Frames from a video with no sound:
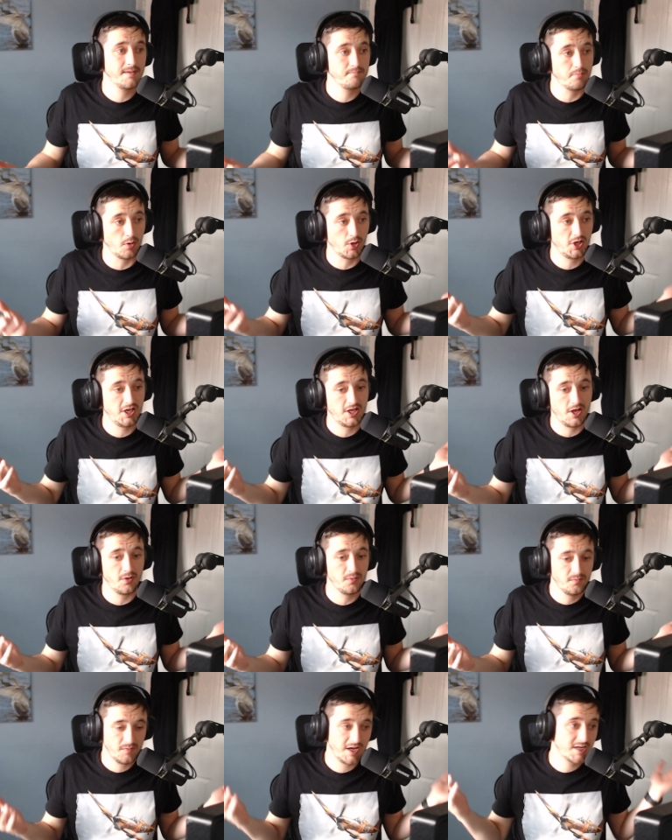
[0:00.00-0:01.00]
But,
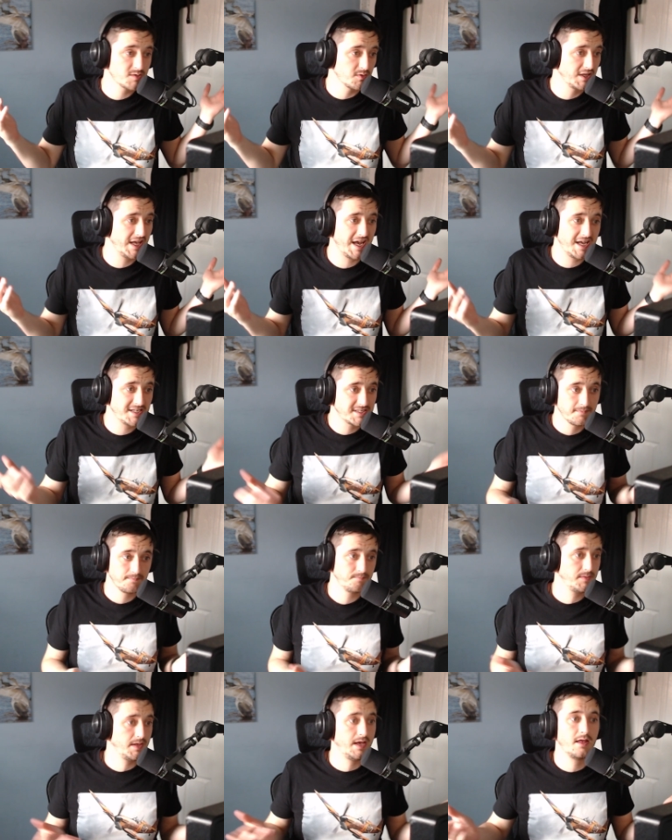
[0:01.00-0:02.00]
is what it is.
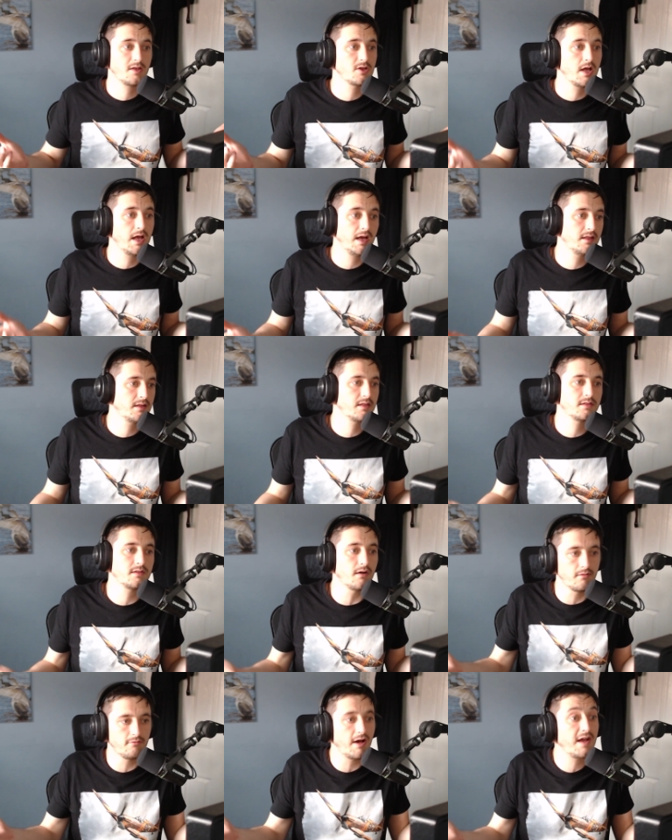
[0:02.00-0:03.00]

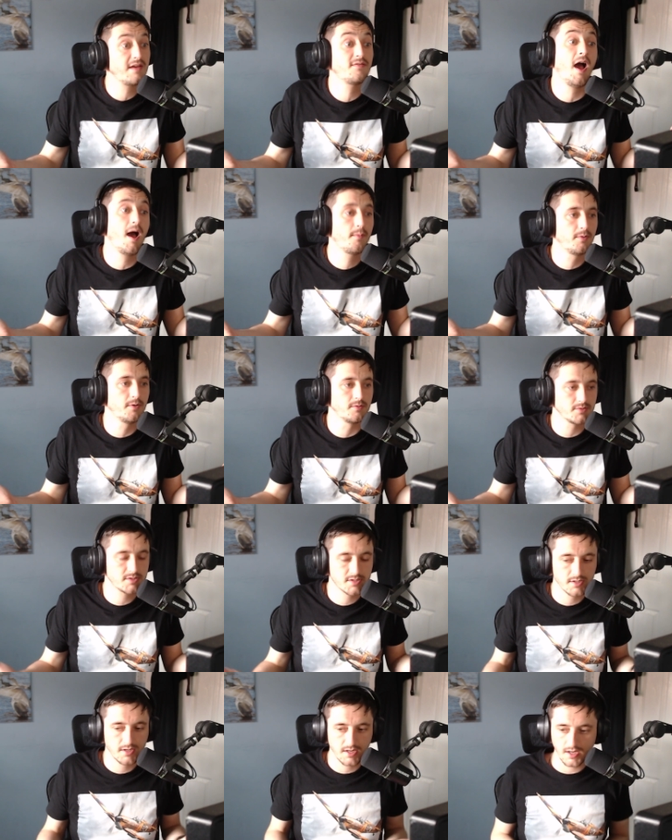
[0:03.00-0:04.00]
Life
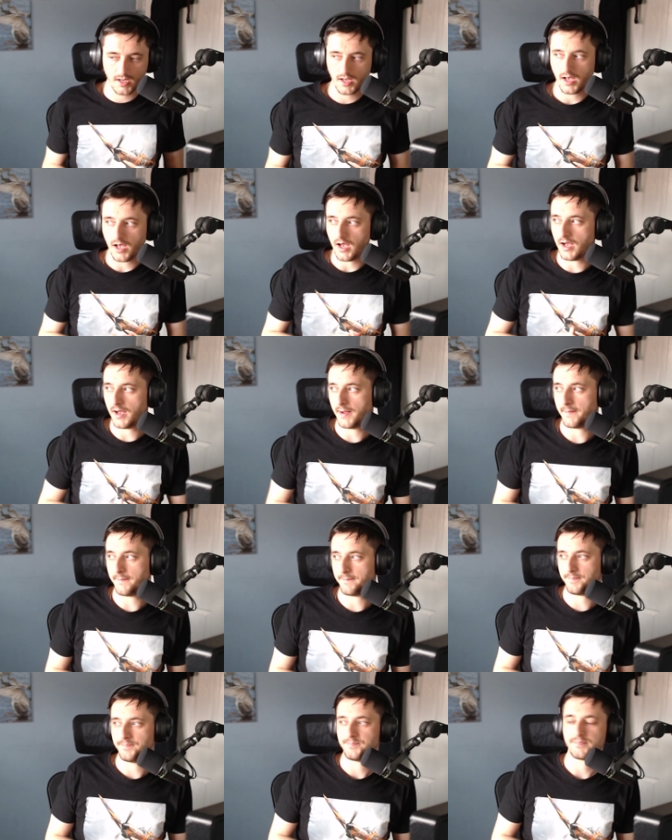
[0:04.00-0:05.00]
happens.
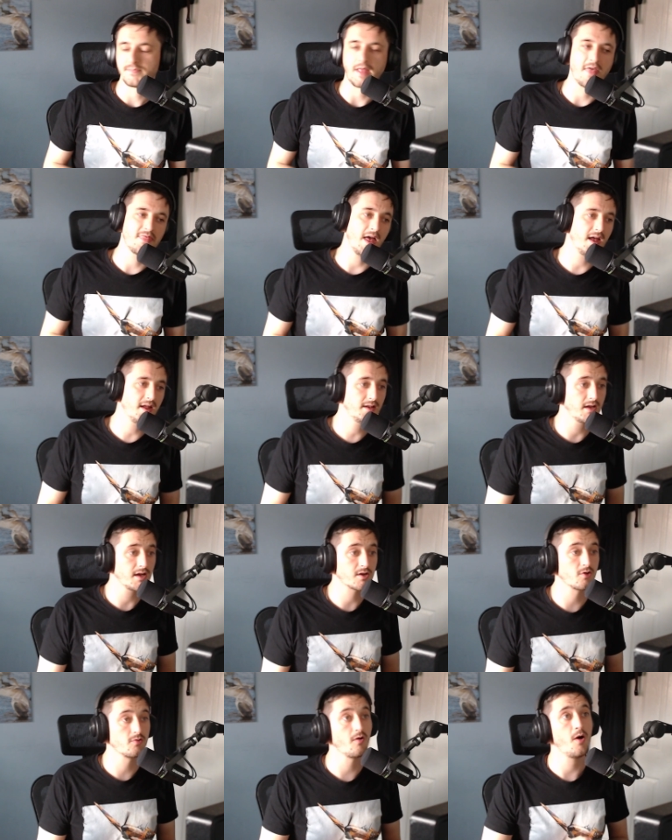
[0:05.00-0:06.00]
Then
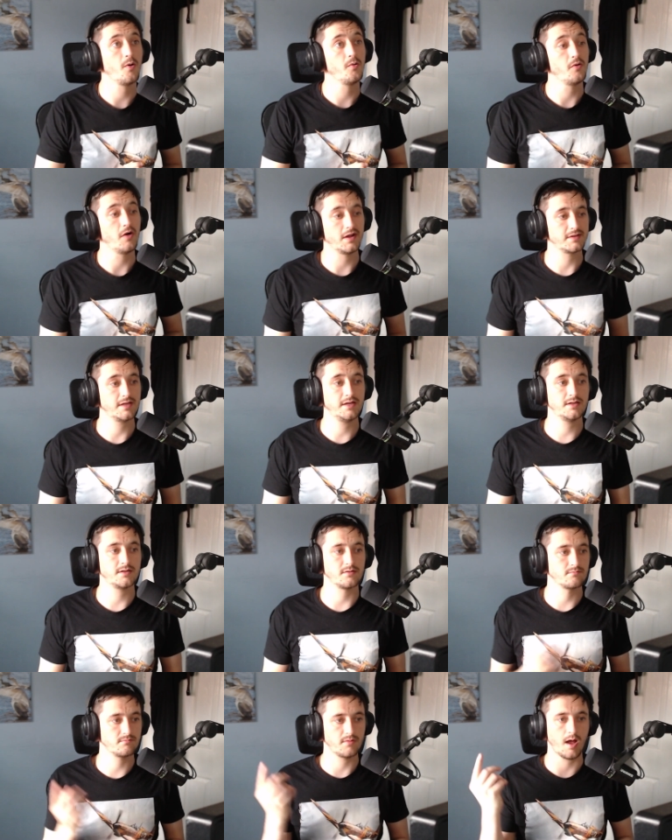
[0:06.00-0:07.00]
a crow landed
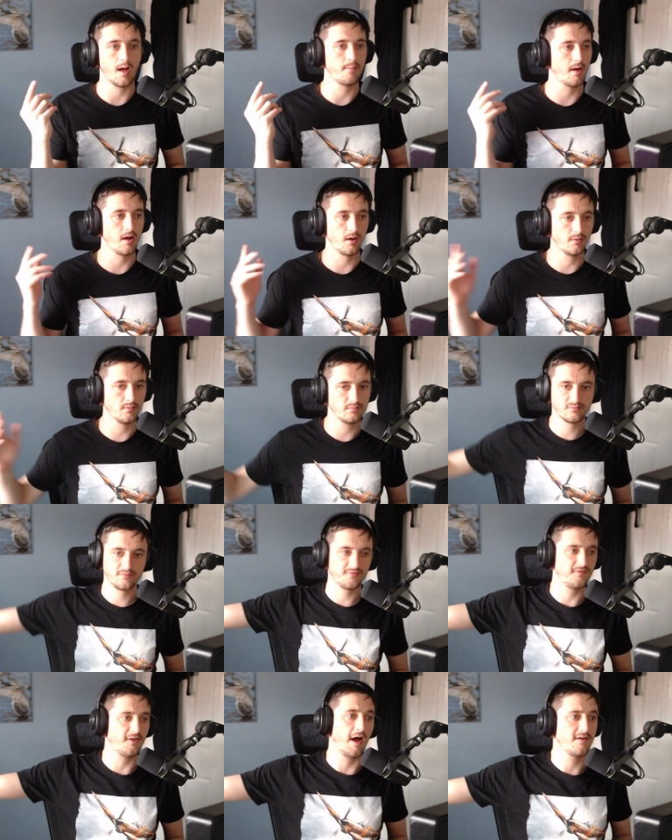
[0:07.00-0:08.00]
about
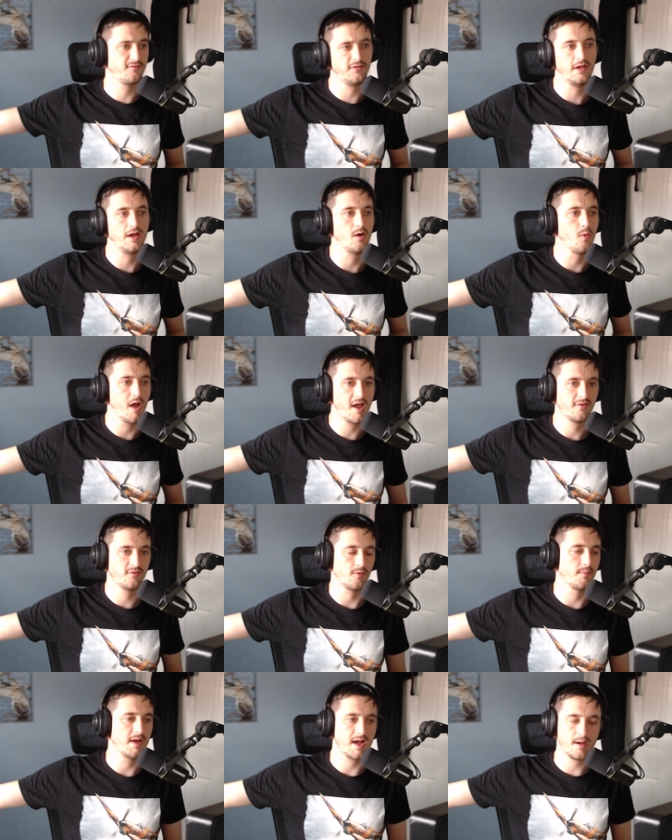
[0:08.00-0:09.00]
5 feet away
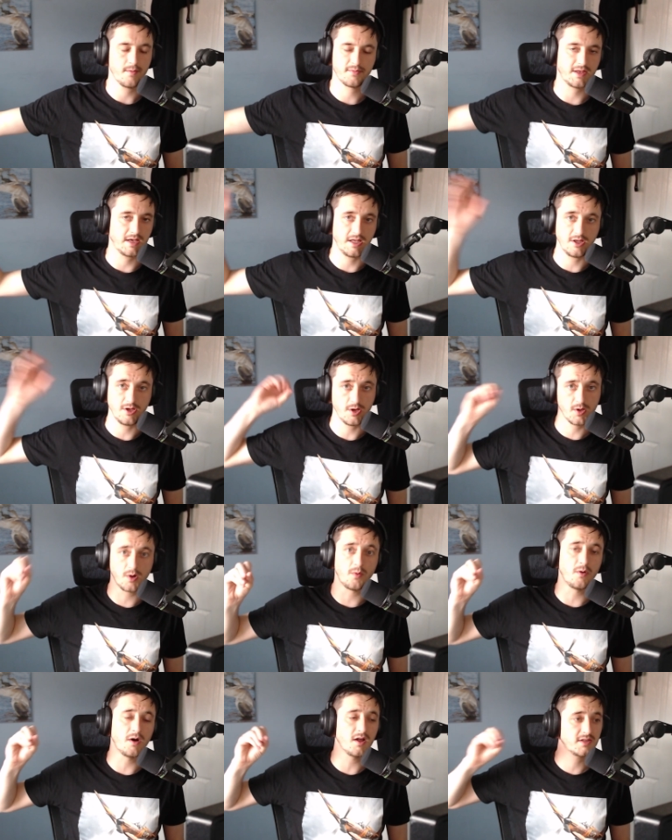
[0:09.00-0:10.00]
from me. I'm thinking, you know
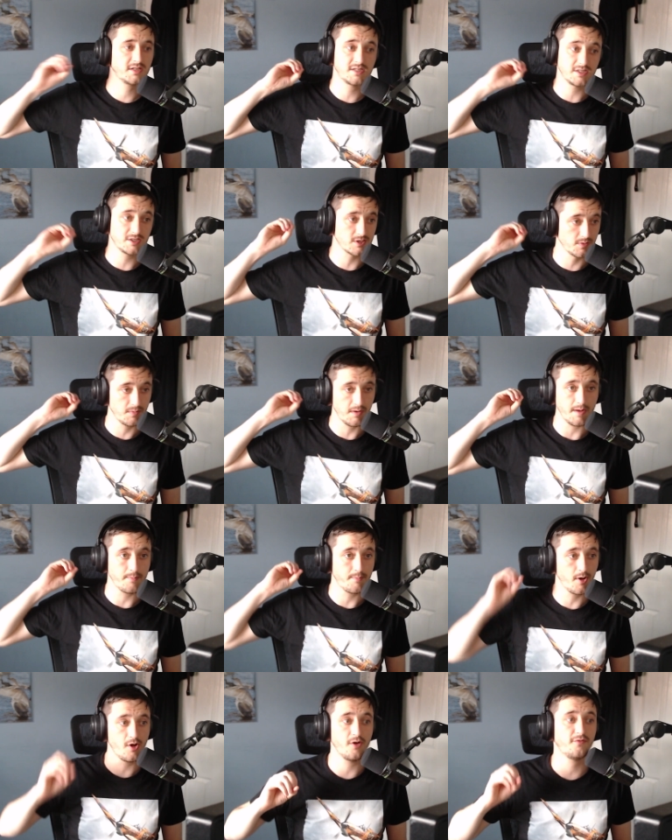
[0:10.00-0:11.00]
what, this is going to be a
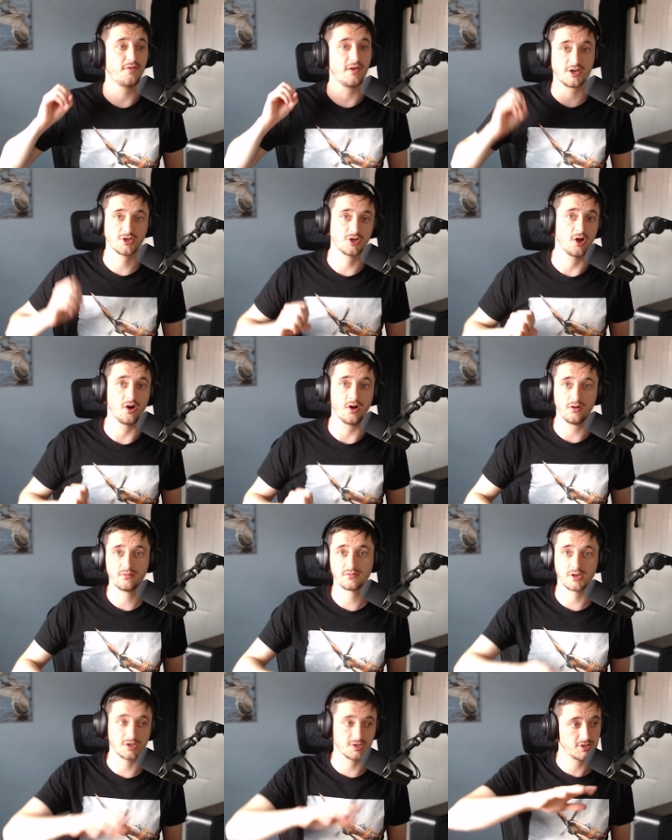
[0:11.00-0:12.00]
perfect shot,
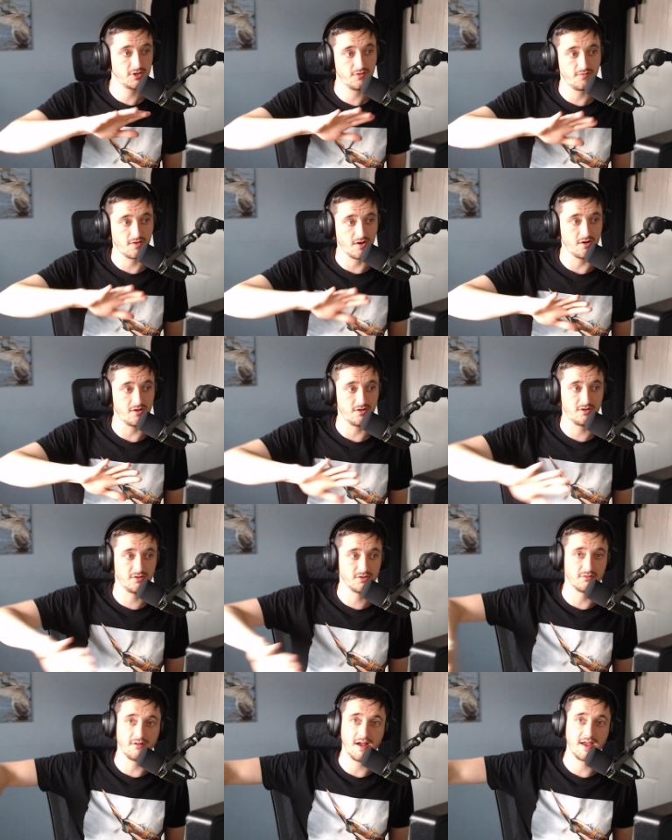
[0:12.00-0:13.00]
because you've got all
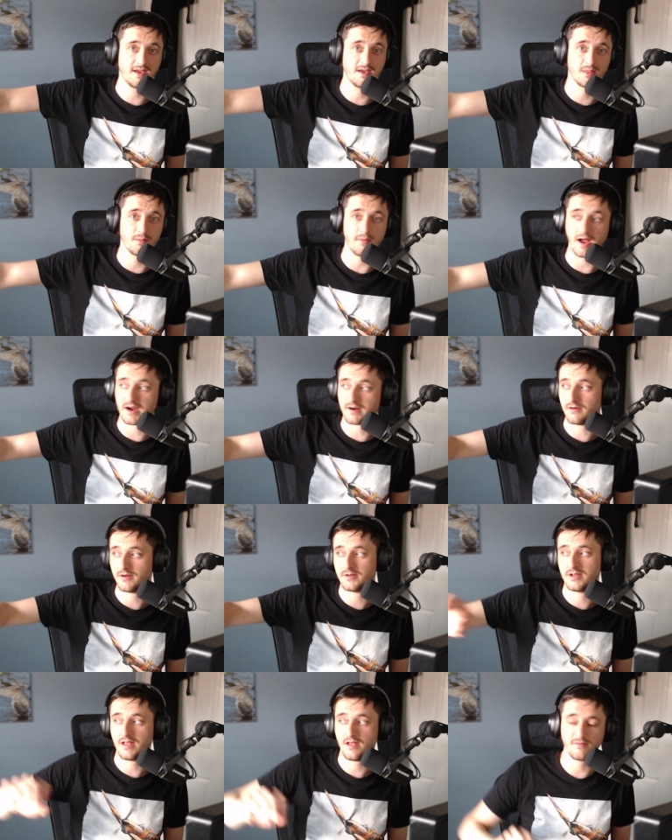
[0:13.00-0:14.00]
the lake in the
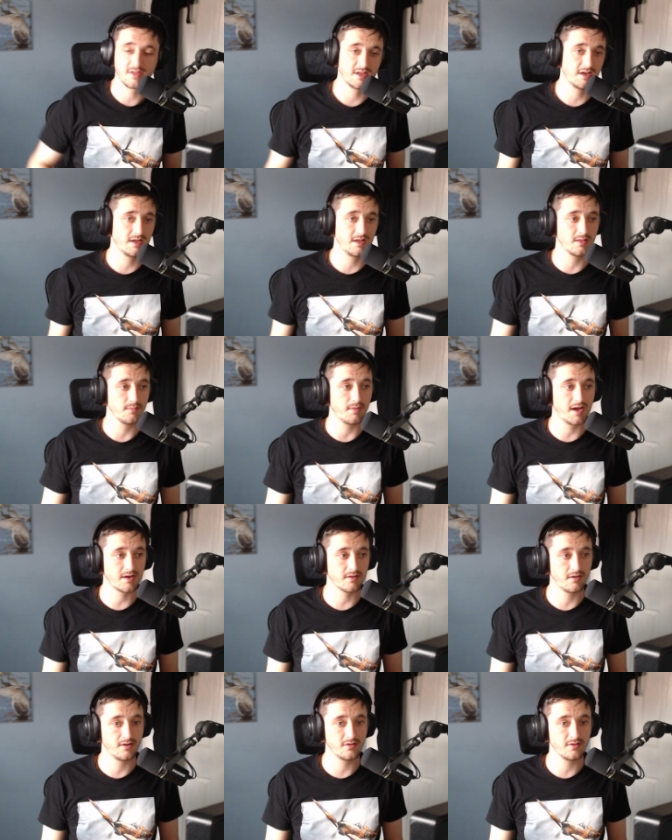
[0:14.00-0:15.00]
background and everything in the background of